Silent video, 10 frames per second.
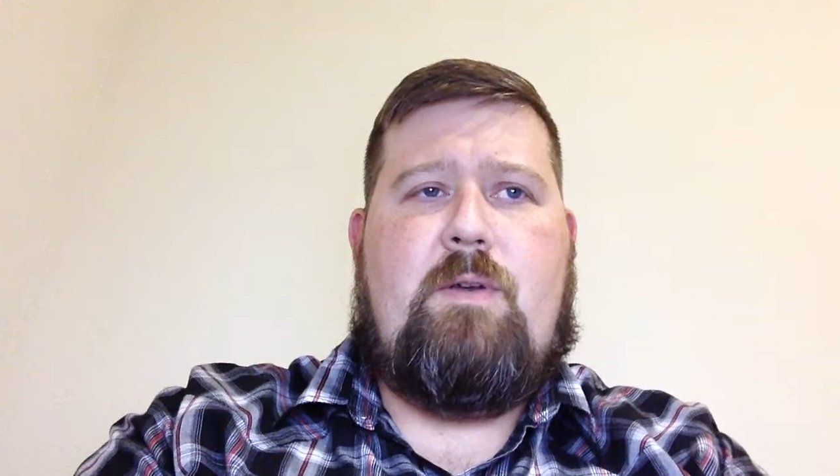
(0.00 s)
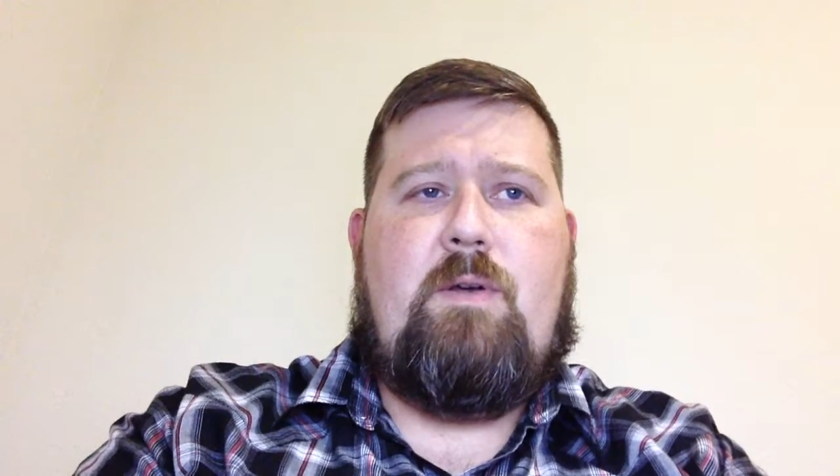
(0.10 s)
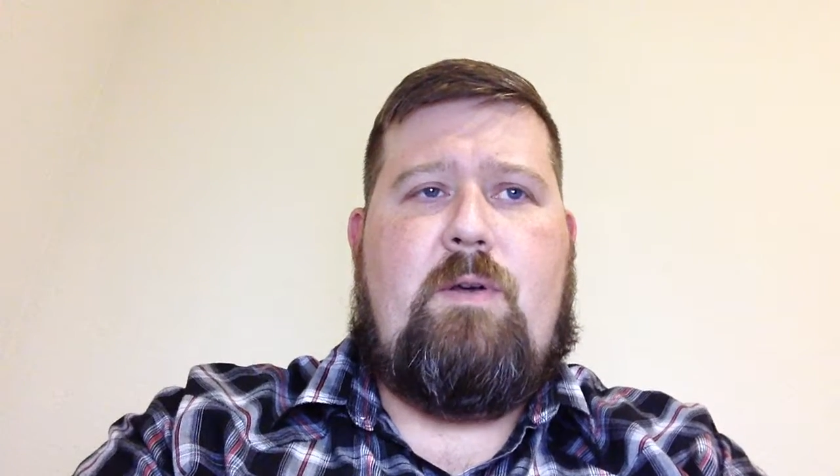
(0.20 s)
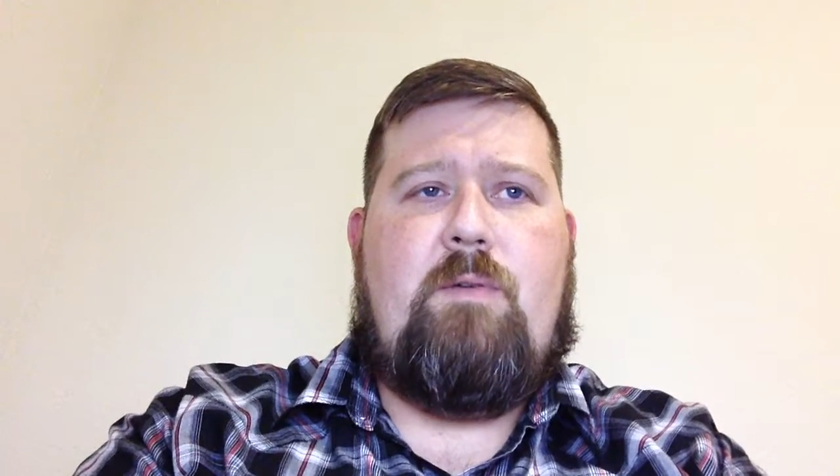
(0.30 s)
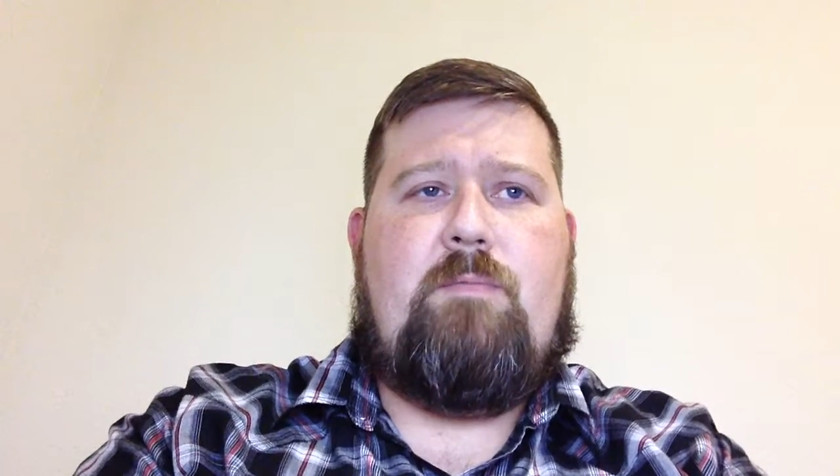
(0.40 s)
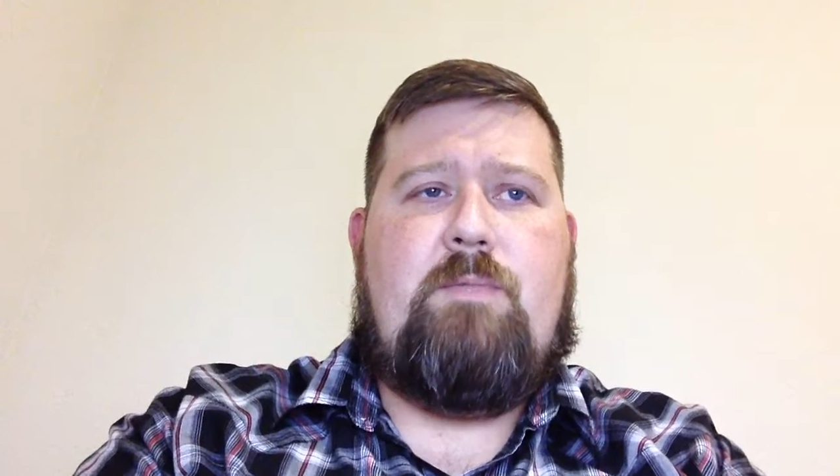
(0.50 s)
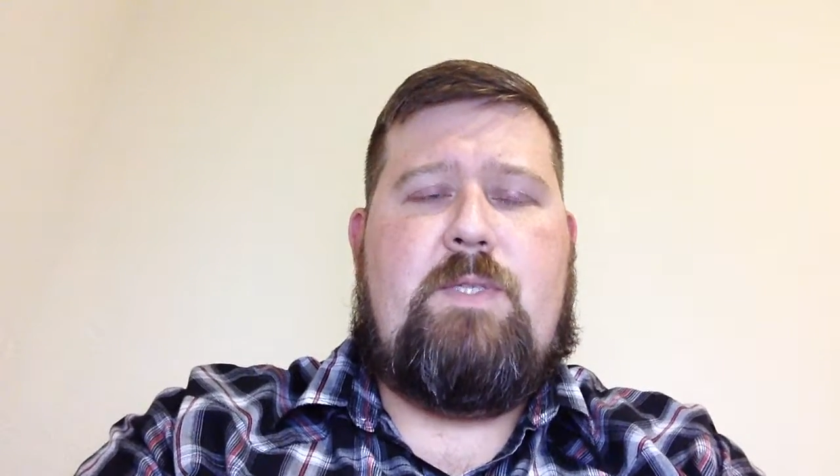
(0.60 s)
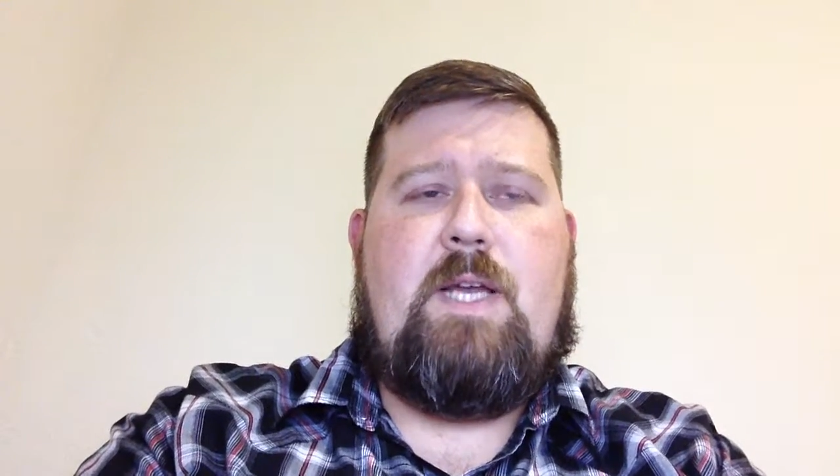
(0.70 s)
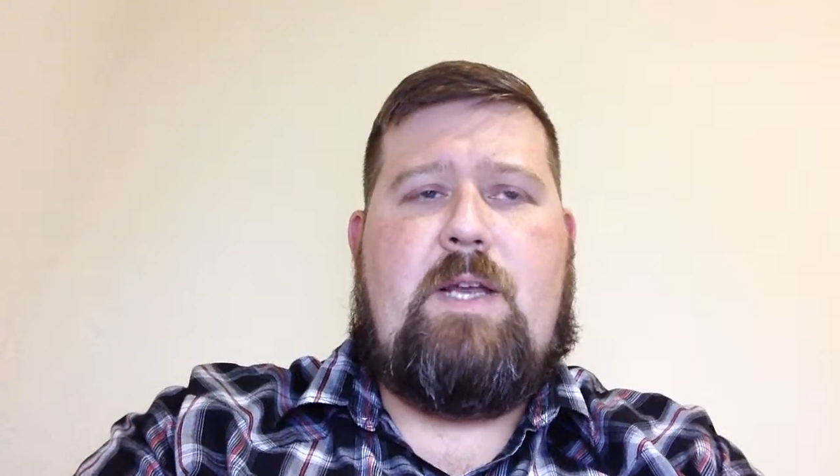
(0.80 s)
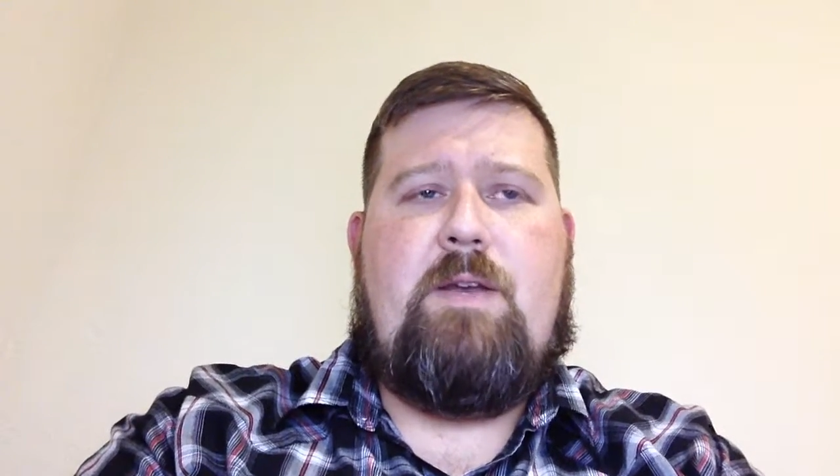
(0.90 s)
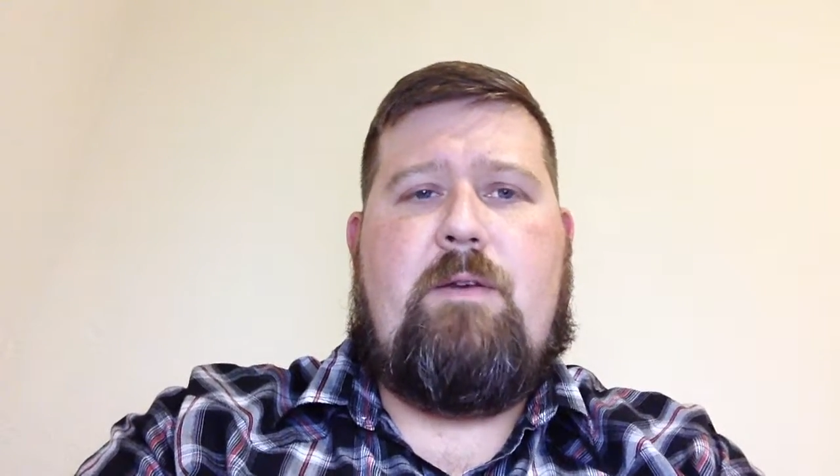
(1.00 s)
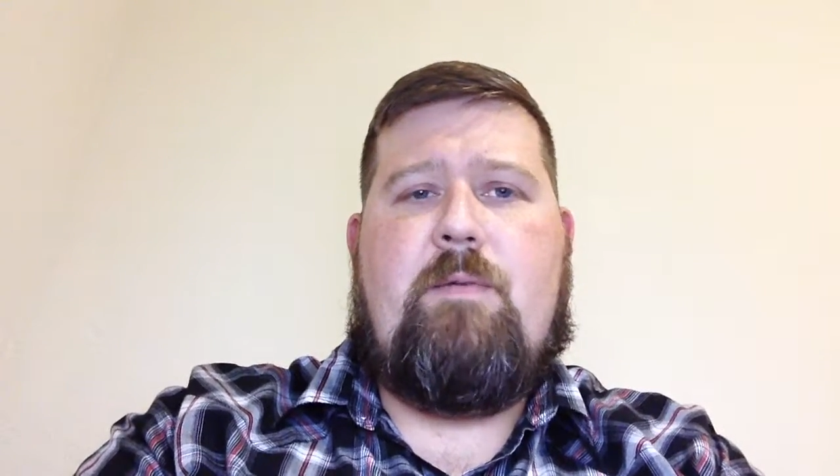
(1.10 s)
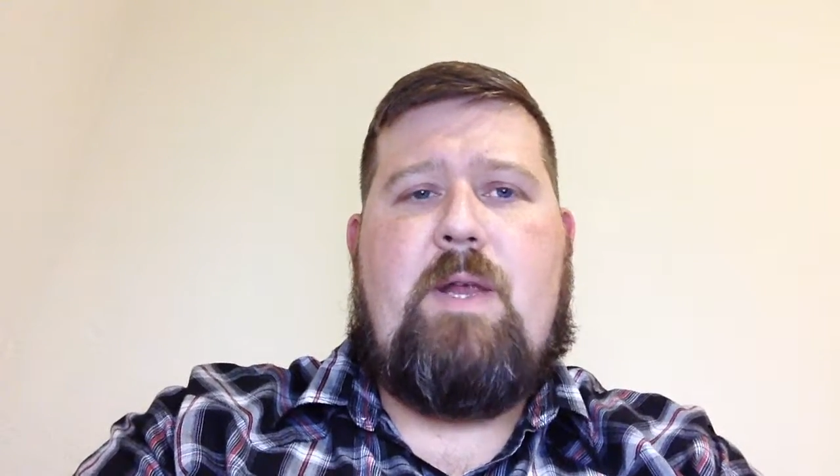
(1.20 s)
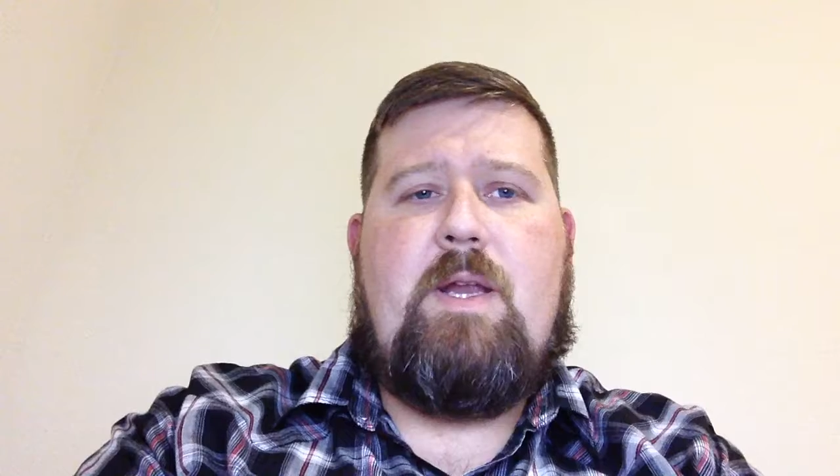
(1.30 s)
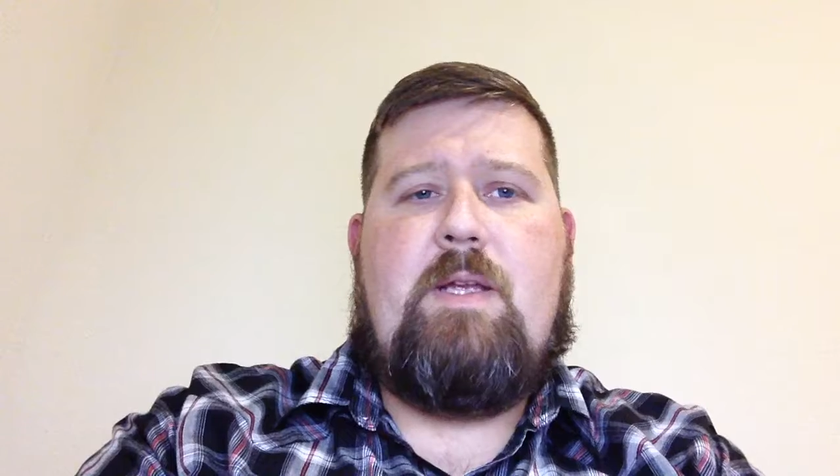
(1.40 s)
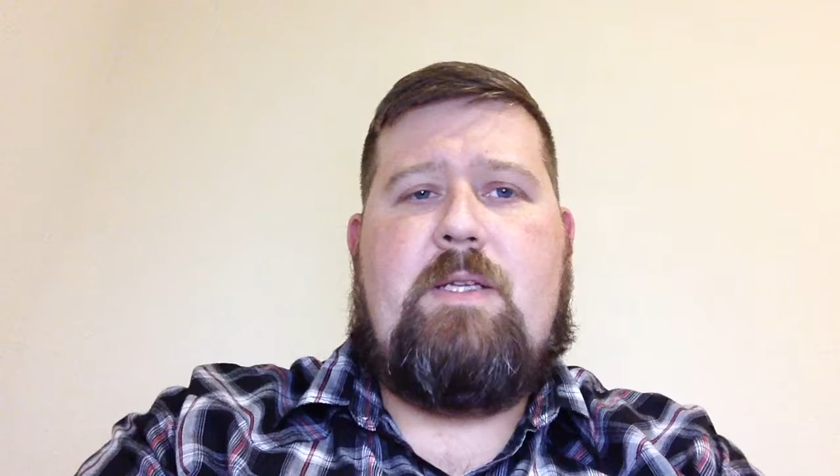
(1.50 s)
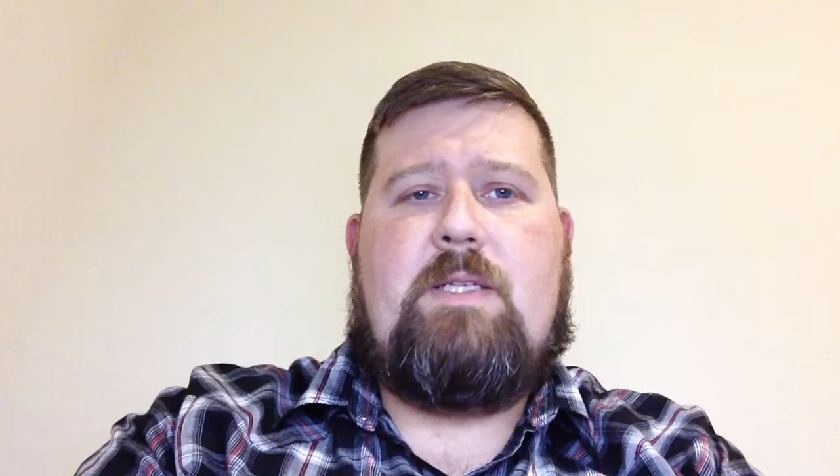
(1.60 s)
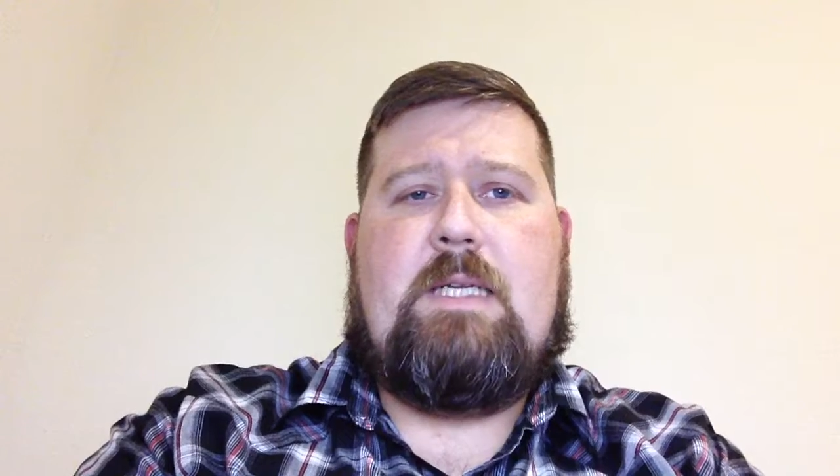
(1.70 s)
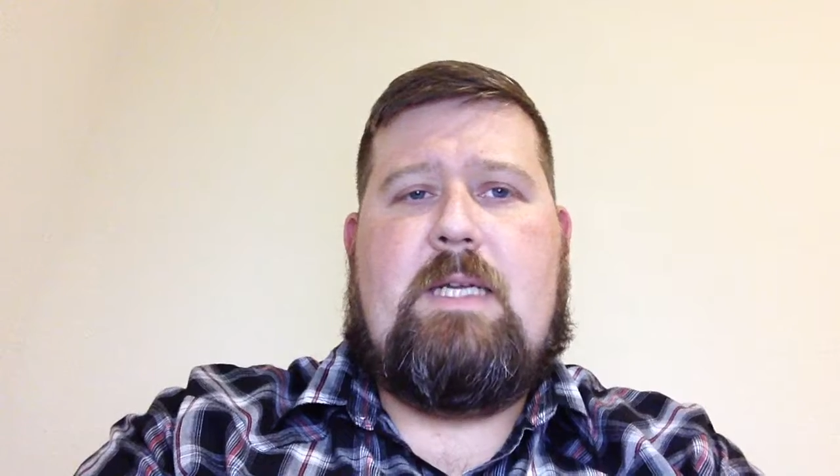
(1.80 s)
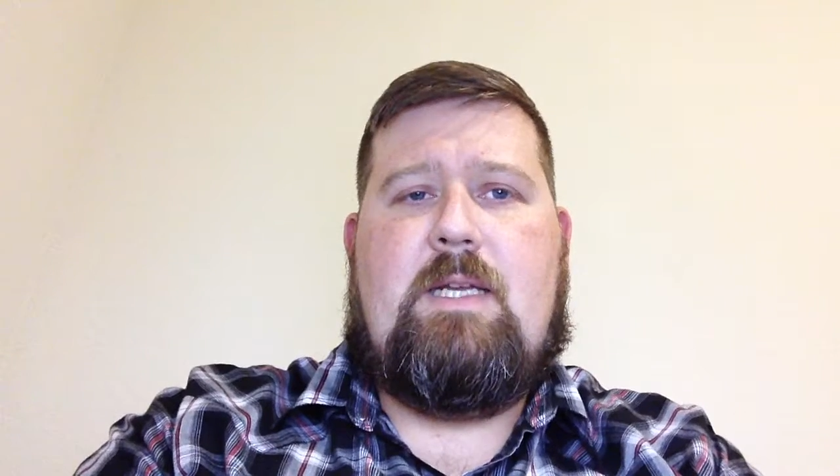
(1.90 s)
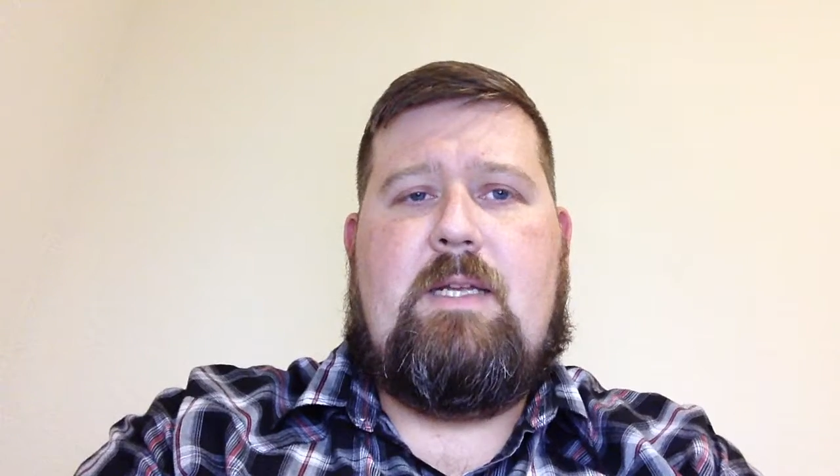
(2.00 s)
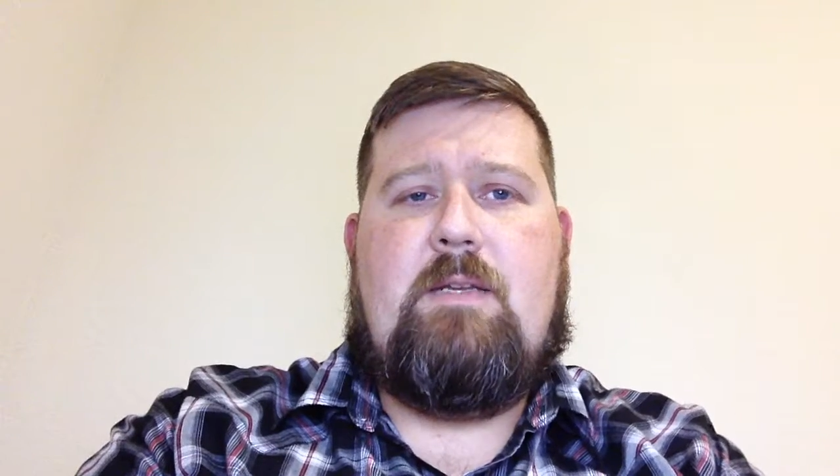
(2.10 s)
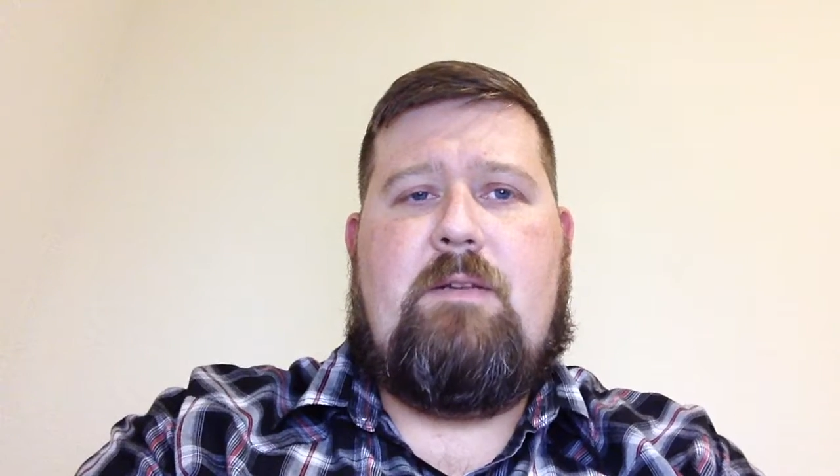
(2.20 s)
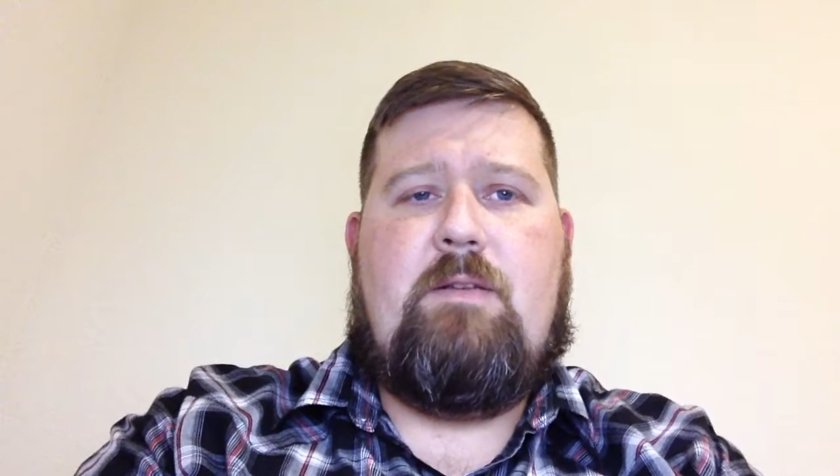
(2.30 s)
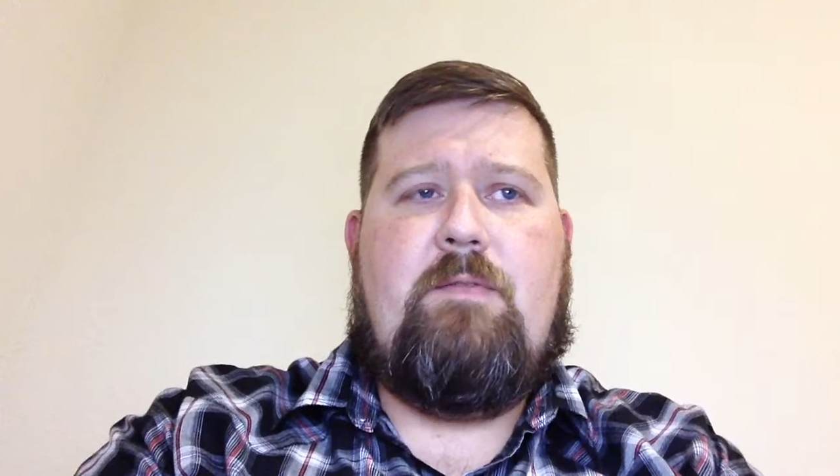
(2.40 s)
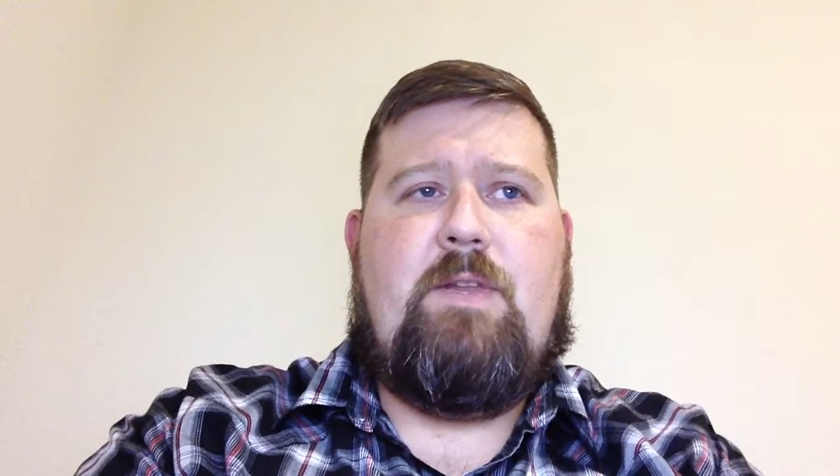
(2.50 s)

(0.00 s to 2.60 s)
all secondary readings and